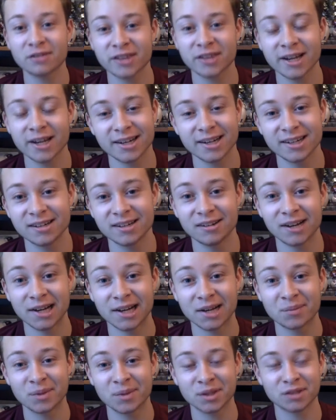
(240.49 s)
thing I didn't
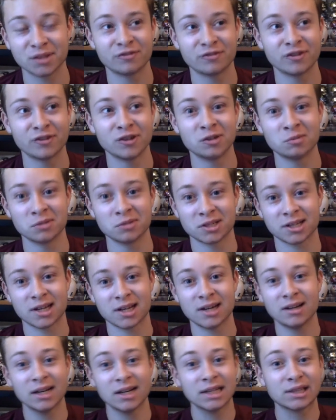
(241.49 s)
like about the film was
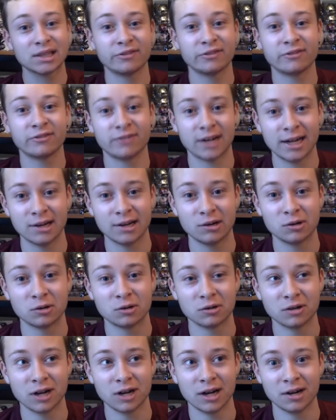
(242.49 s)
kind of like the
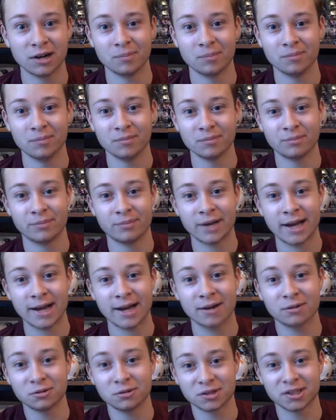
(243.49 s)
final
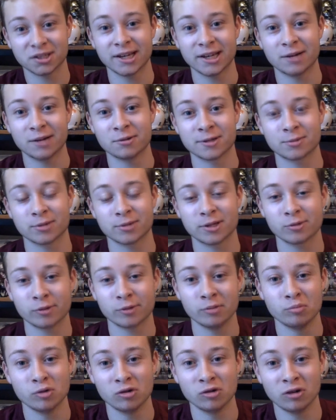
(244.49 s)
battle sequence
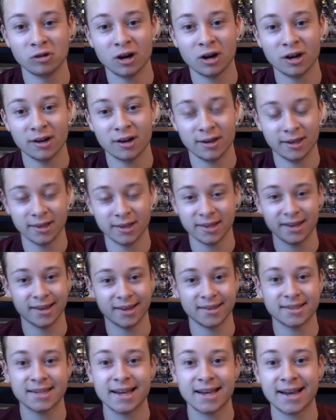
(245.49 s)
between Mulan and the
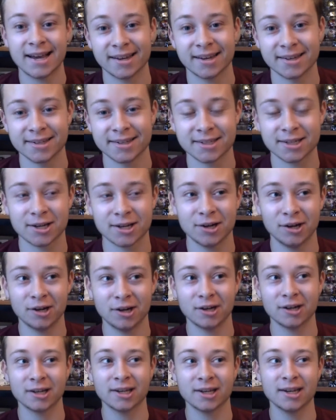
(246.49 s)
antagonist
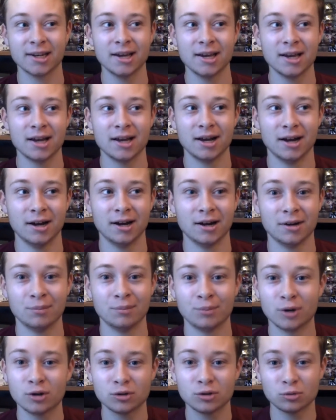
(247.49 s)
Khan.
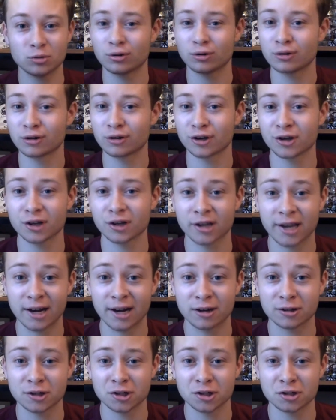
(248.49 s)
Both were good
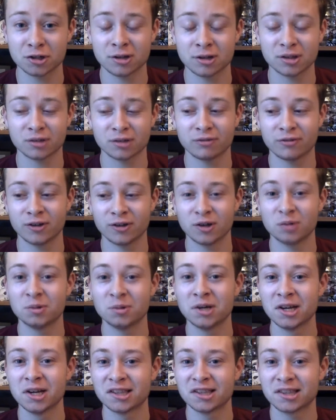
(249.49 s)
characters throughout the film.
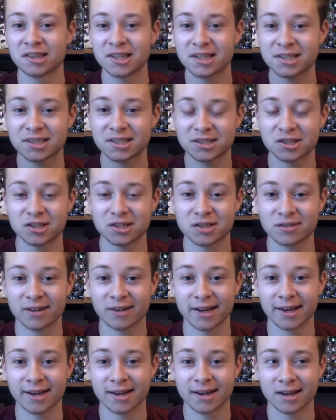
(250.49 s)
This just
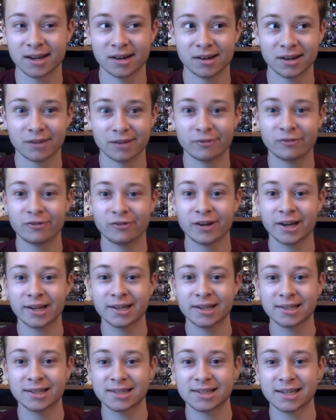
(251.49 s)
like kind of like
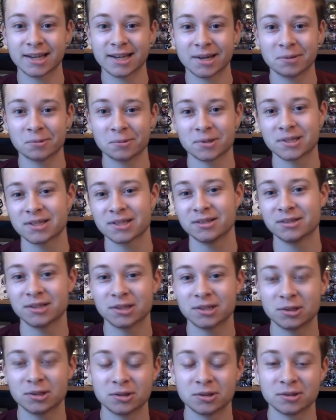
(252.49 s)
fight scene was a
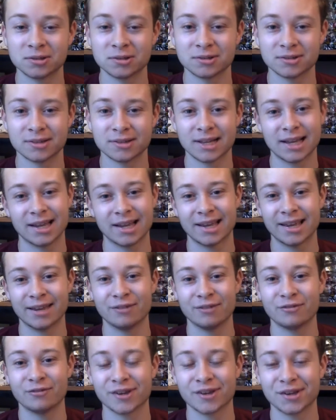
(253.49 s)
little
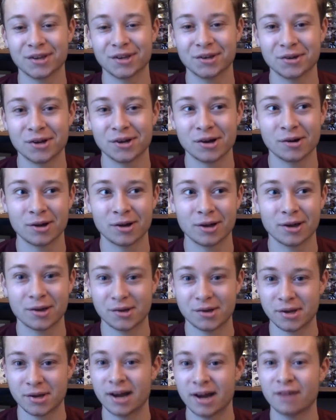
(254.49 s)
iffy.
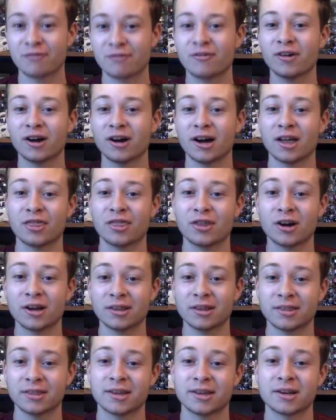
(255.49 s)
I
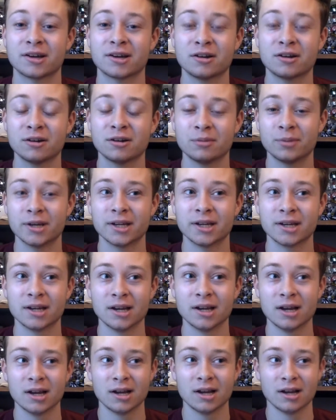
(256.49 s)
thought that it could
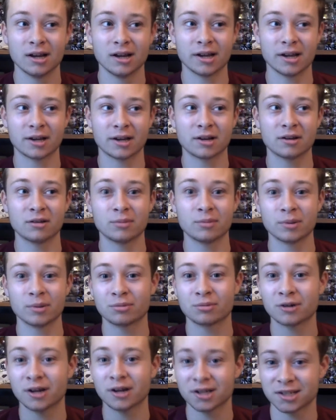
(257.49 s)
have been
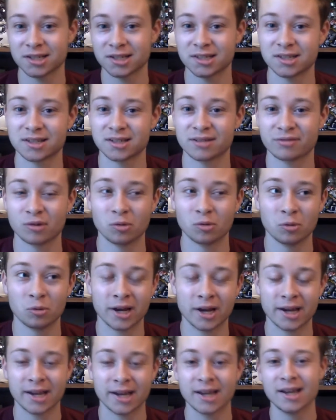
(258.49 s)
processed a different
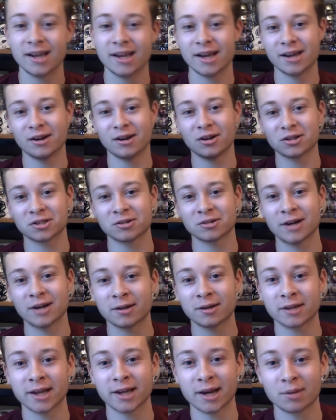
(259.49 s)
way, and also
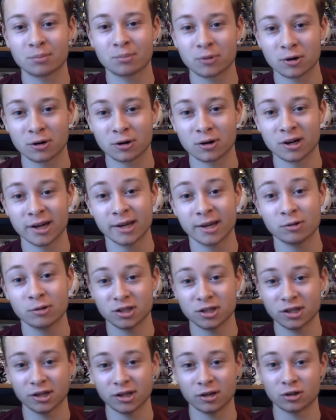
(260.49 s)
how the Emperor, he
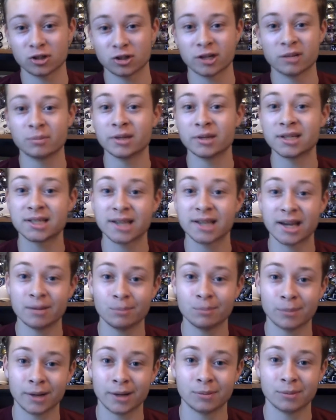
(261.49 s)
was trying to be
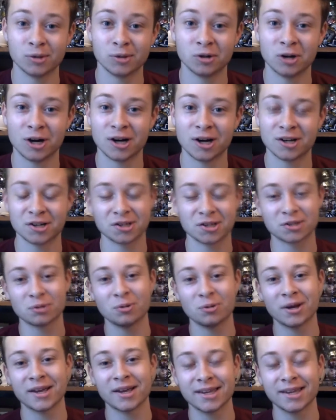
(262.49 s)
saved by Mulan, just the
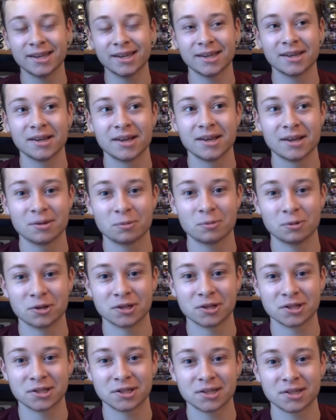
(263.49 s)
way he
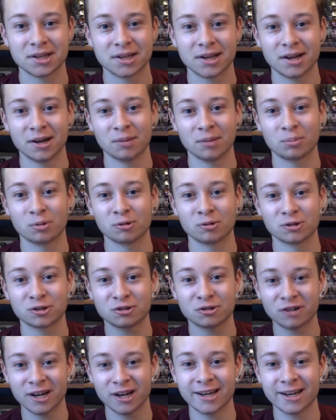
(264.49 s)
was
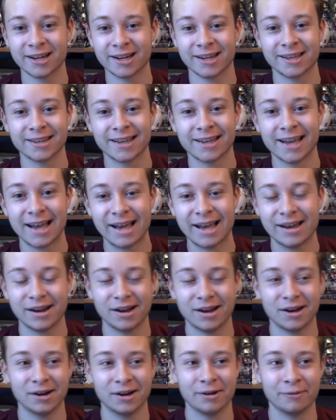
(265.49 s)
portrayed in that,
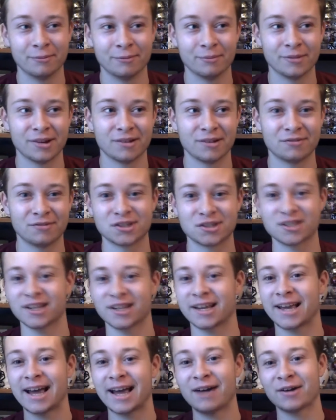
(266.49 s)
of just
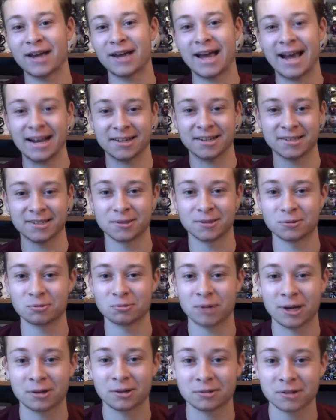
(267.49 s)
like how he acted
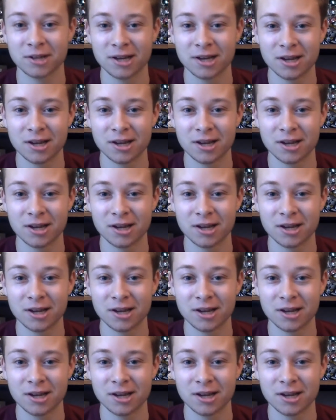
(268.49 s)
throughout